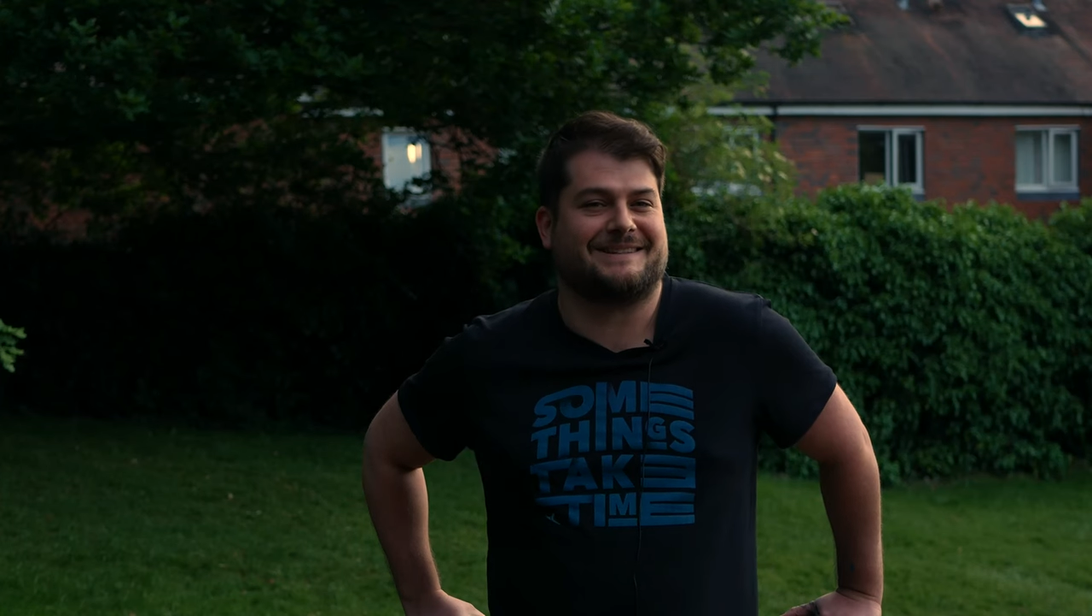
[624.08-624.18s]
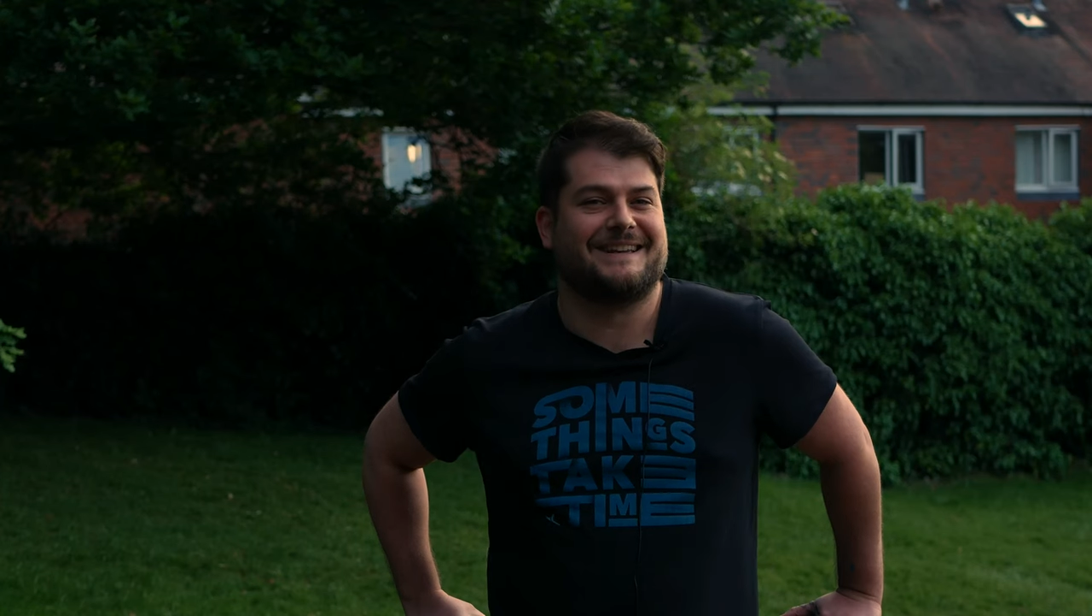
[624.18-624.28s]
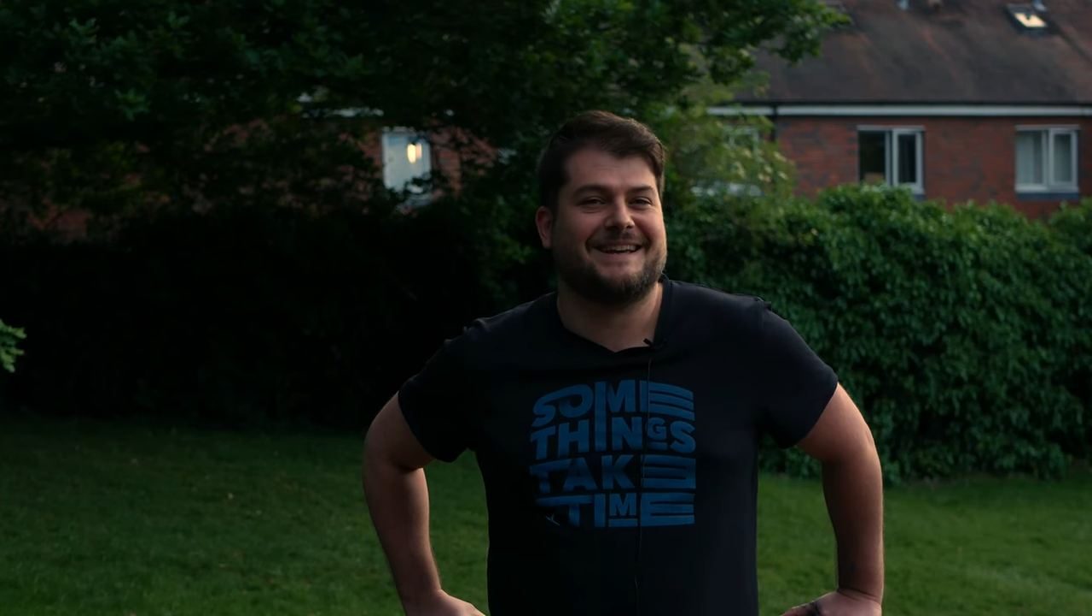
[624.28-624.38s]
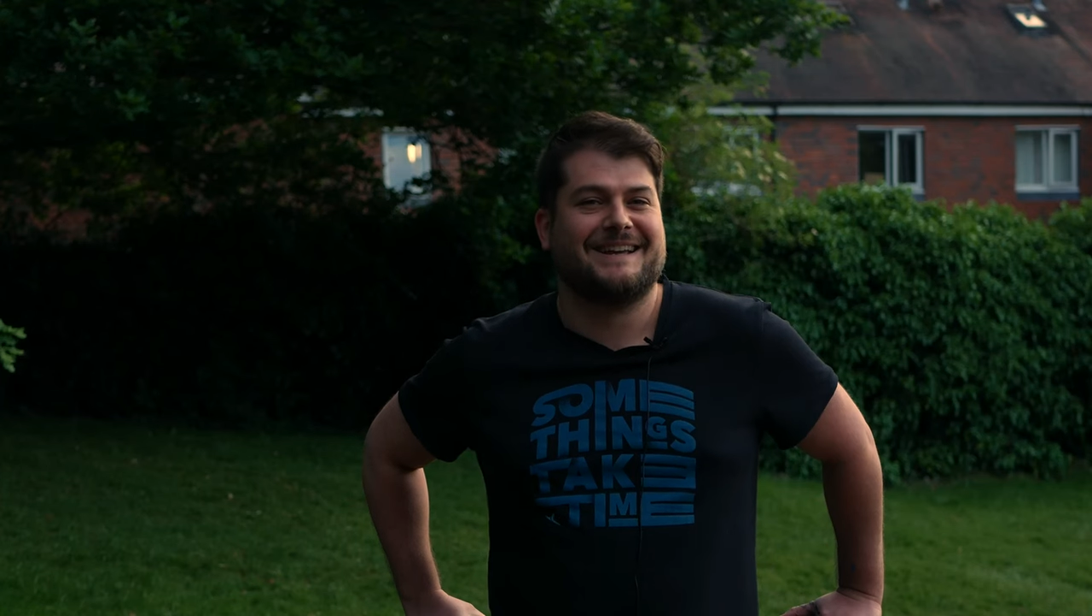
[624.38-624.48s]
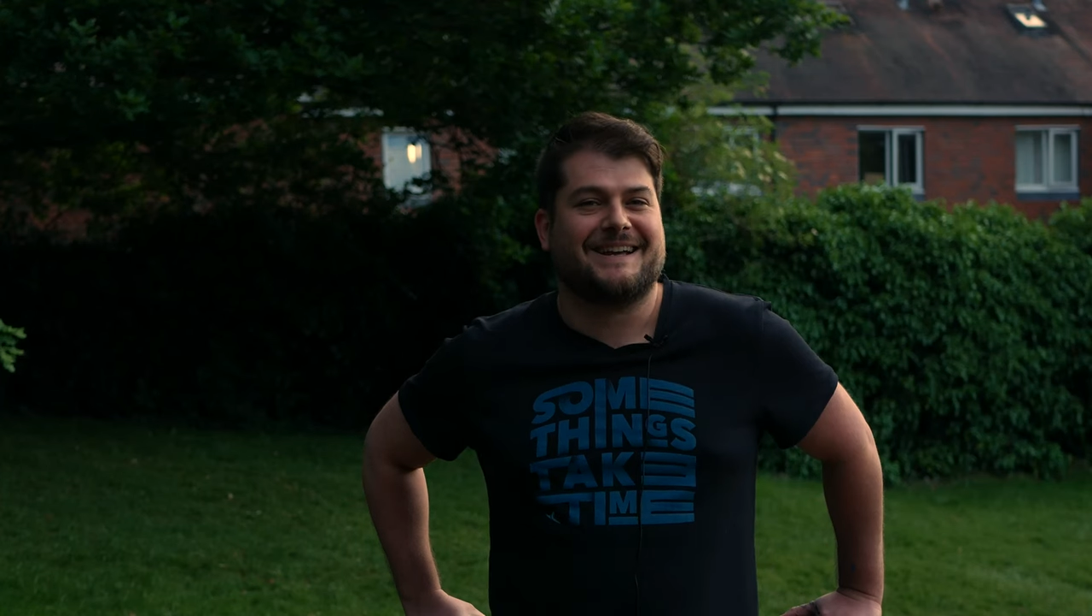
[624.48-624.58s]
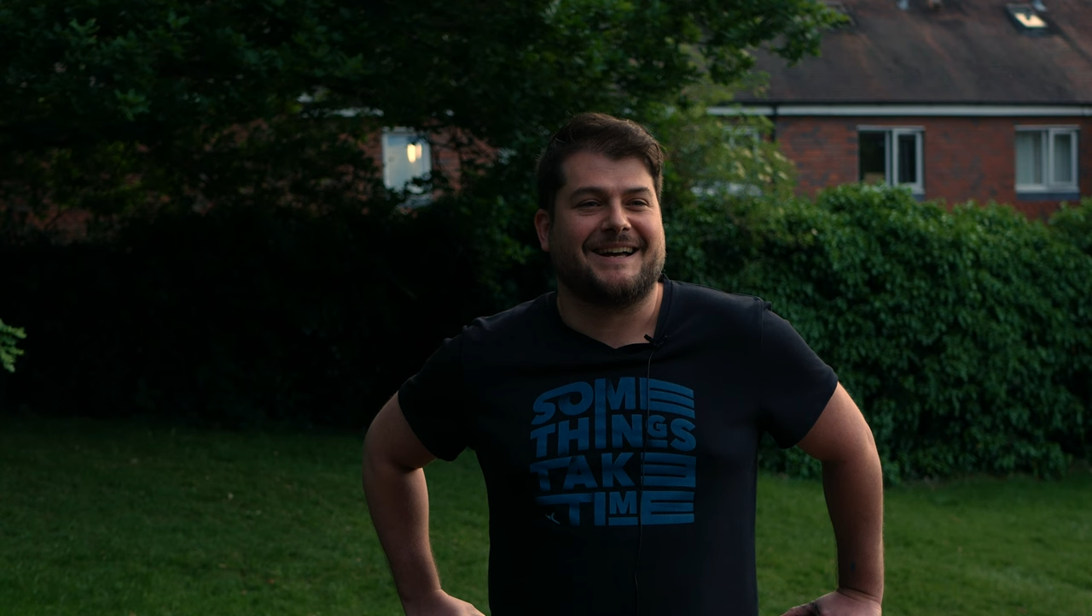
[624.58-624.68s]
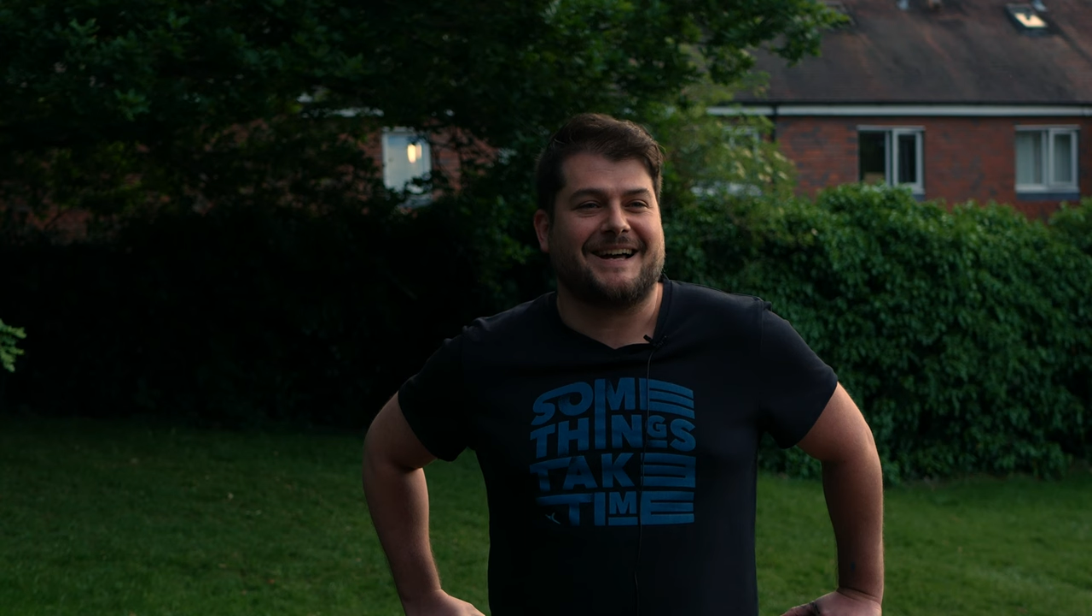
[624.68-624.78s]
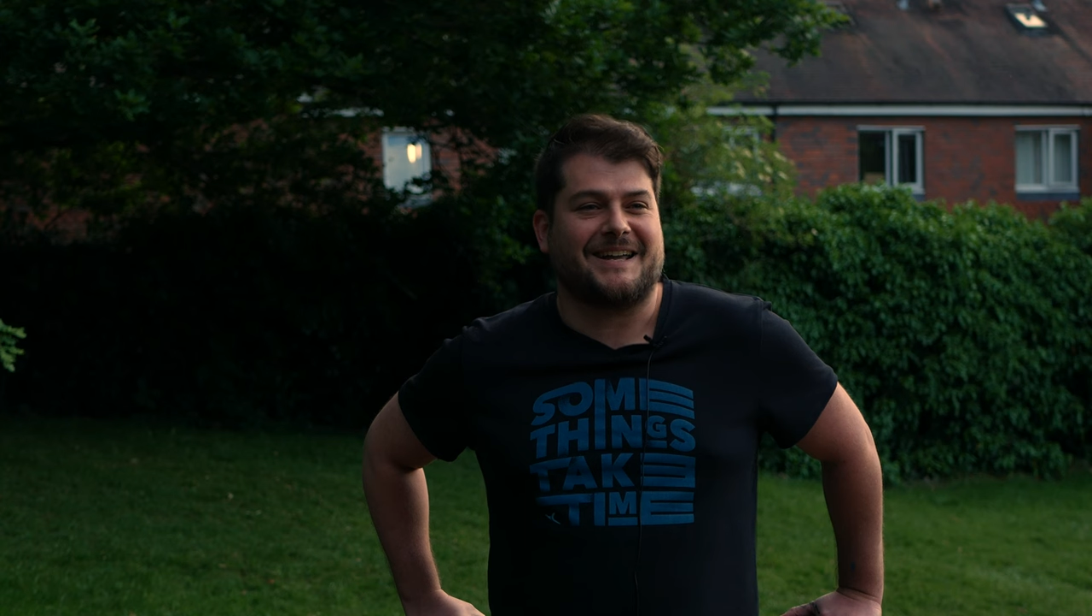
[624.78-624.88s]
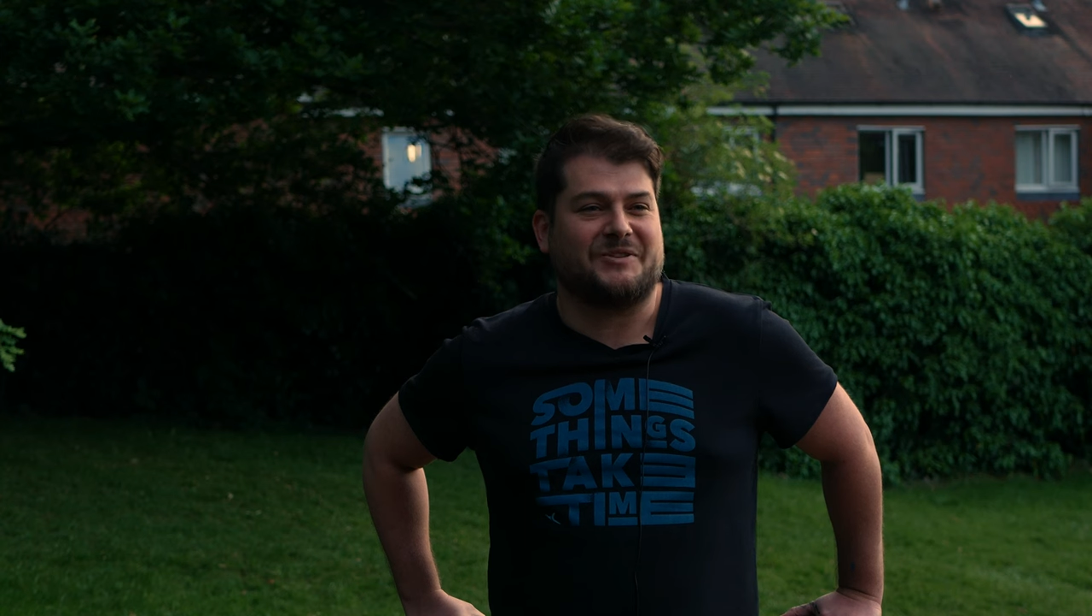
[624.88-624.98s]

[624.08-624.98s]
but I